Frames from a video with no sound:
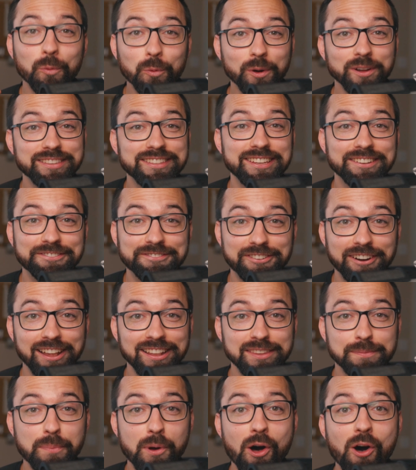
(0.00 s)
What's up
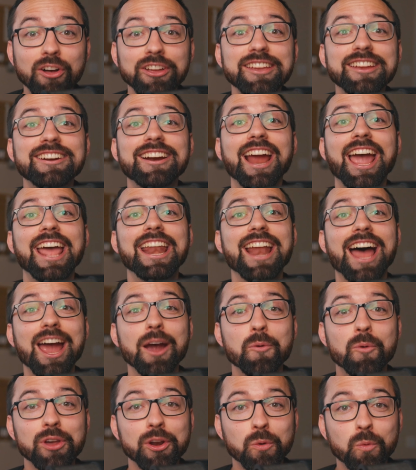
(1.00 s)
friends, Paul here and
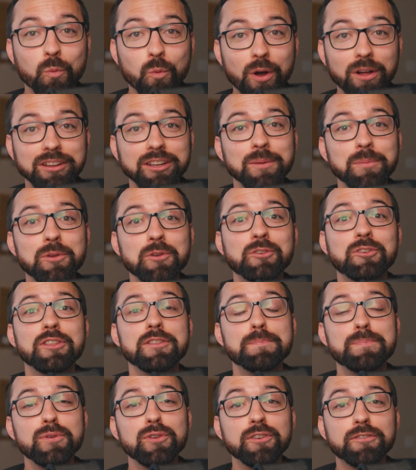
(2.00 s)
I want to welcome you to
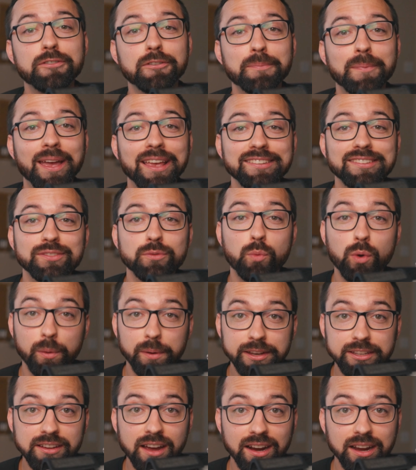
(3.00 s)
The Beautiful Mess where
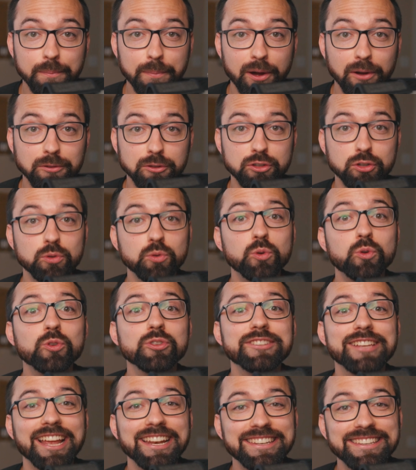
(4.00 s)
we talk about
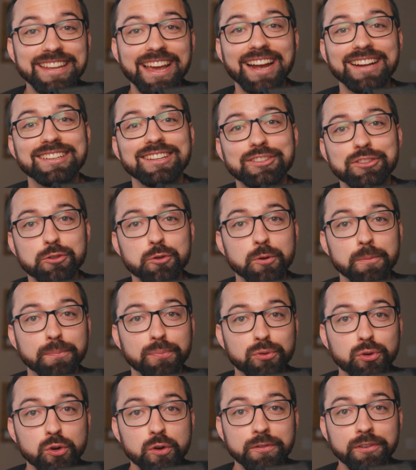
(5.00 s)
tools and tactics to
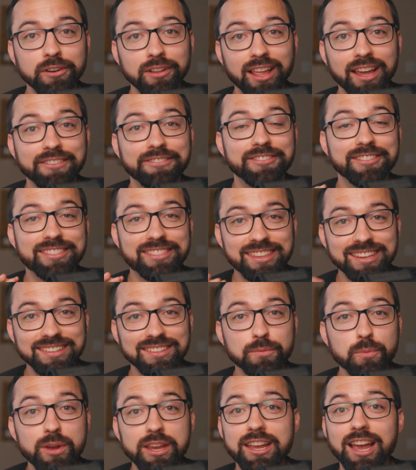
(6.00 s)
improve your life.
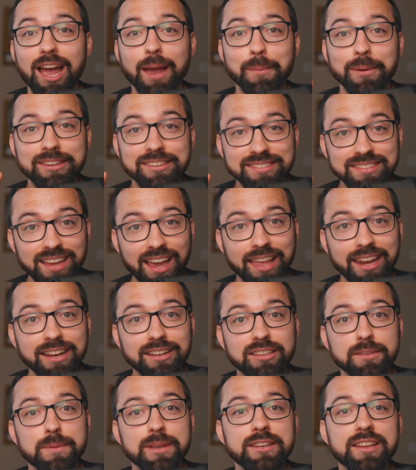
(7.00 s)
This week I'm
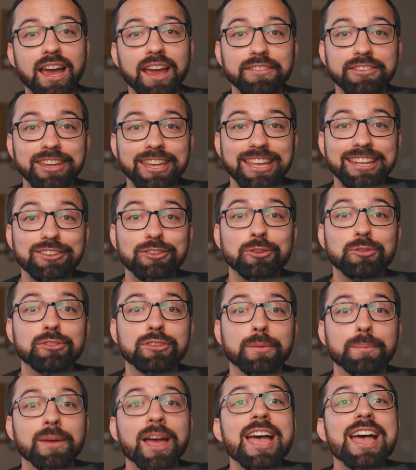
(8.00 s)
excited to be diving into
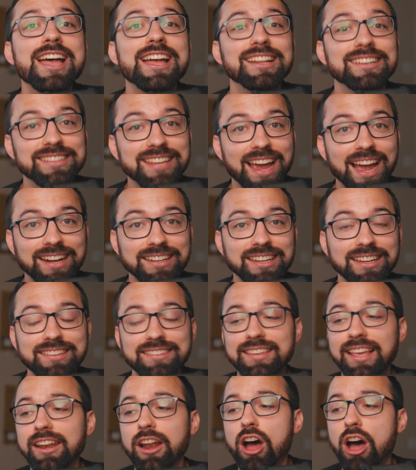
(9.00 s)
some
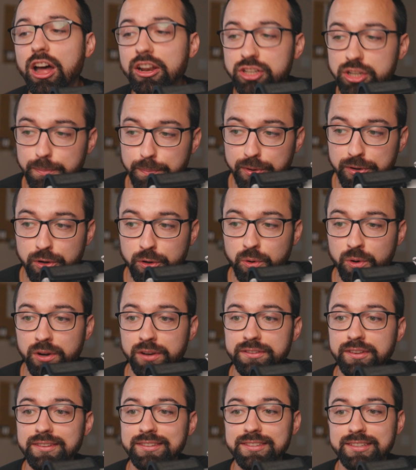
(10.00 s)
tactics that
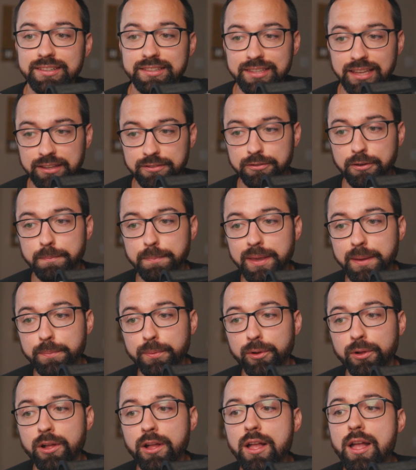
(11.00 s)
entrepreneurs and successful
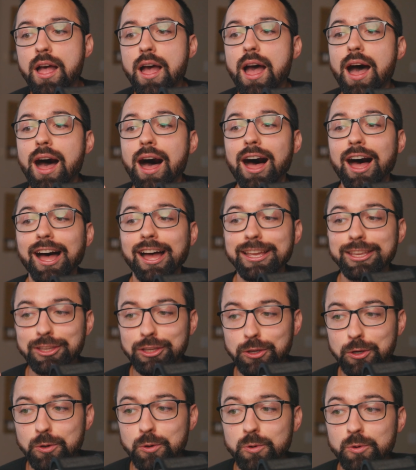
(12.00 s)
people uh,
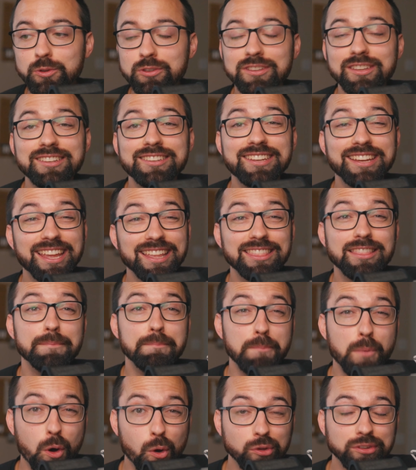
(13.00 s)
use to get the
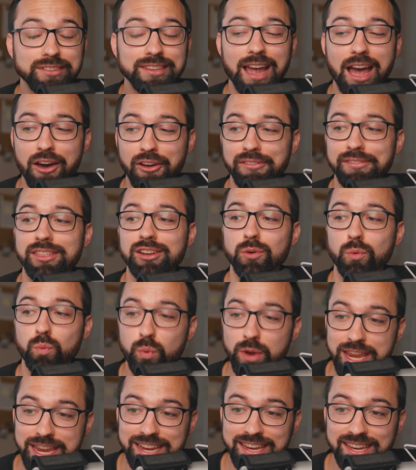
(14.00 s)
most out of their
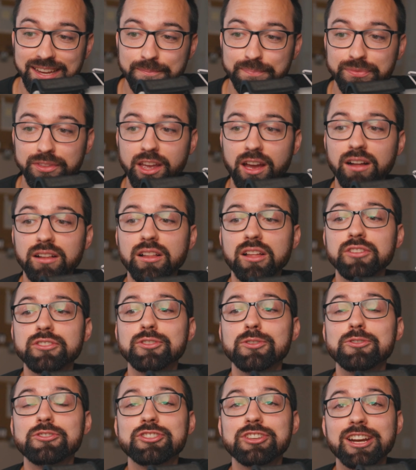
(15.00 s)
week. I'll
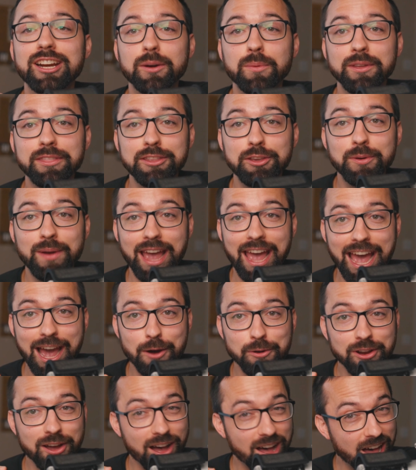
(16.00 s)
also share with you
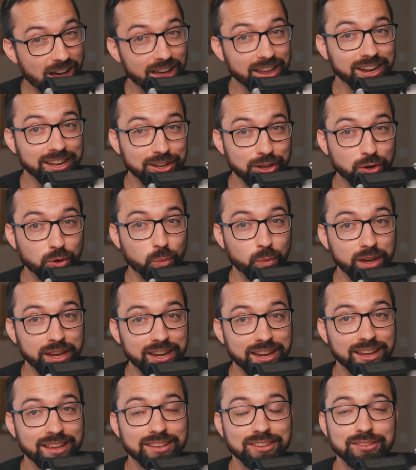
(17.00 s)
how to audit your
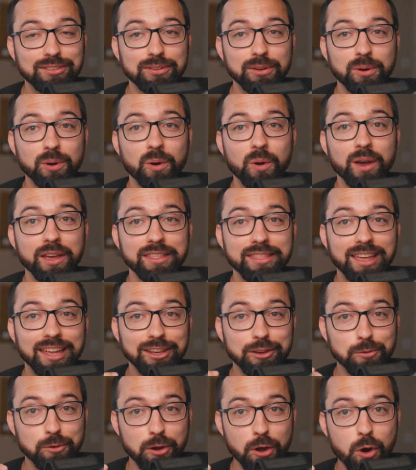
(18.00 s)
week so
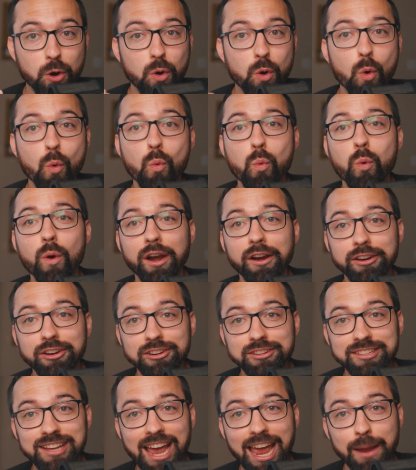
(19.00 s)
that you know where
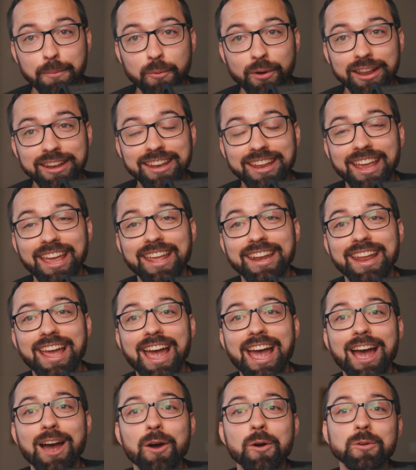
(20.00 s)
your time went and
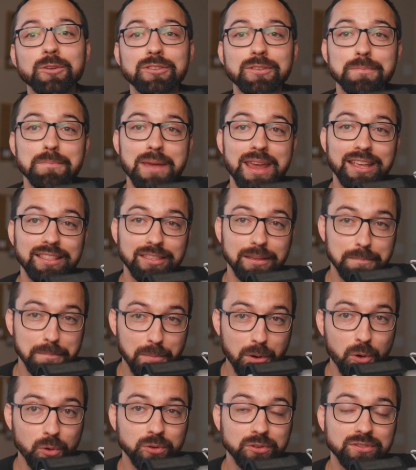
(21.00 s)
how to make the
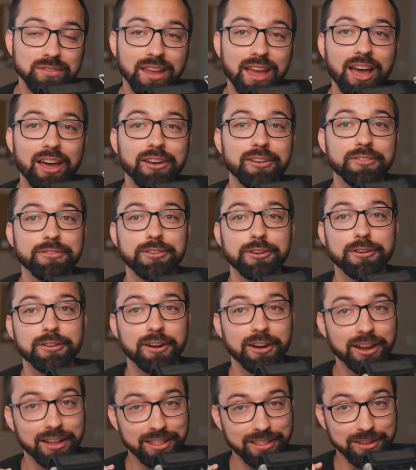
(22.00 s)
most out of
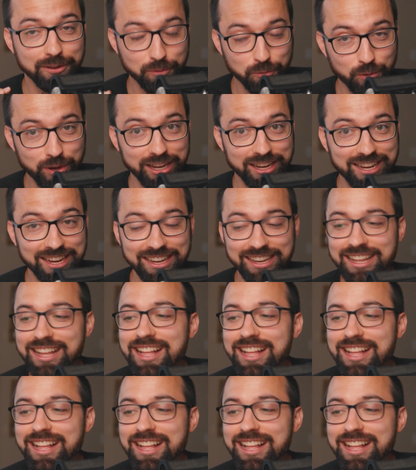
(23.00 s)
your week.